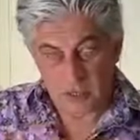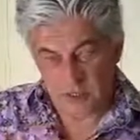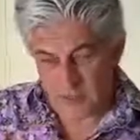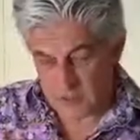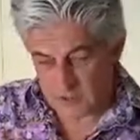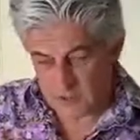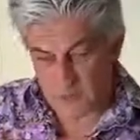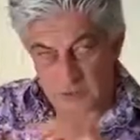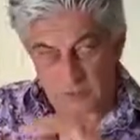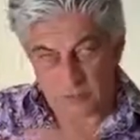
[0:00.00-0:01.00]
And then as
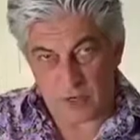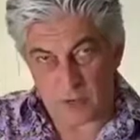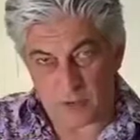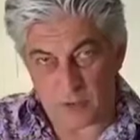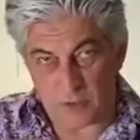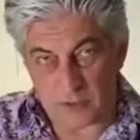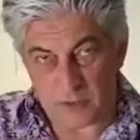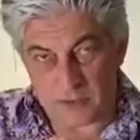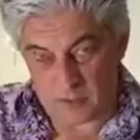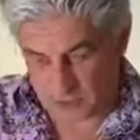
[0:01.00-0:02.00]
soon as you break through
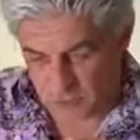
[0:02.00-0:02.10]
that